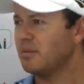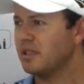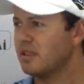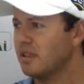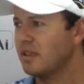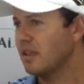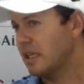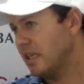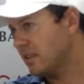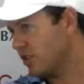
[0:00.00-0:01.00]
but
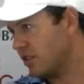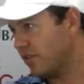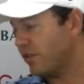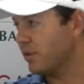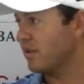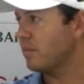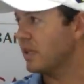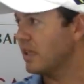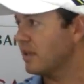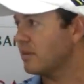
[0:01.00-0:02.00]
there's just a few in the
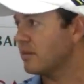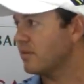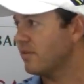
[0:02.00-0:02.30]
beginning,